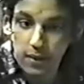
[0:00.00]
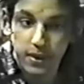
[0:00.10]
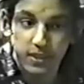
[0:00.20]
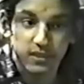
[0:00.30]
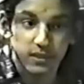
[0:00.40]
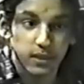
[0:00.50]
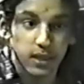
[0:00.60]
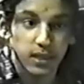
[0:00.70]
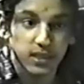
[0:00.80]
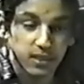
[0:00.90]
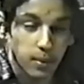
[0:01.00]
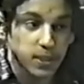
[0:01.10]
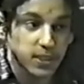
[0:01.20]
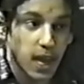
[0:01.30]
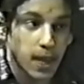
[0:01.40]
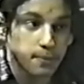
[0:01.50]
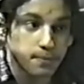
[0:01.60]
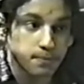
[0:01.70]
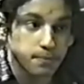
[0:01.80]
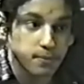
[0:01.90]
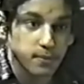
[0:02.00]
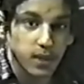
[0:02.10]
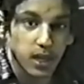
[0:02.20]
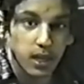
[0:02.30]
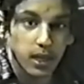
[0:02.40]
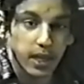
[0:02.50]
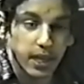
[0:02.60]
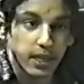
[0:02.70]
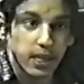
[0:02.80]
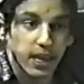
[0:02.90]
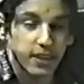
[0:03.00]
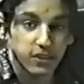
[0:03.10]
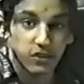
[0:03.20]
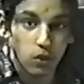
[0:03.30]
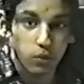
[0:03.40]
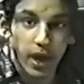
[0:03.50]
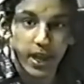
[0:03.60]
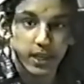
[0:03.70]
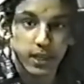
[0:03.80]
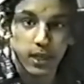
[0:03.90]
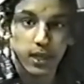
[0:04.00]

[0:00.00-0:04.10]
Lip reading: If it's summertime and there's no rain,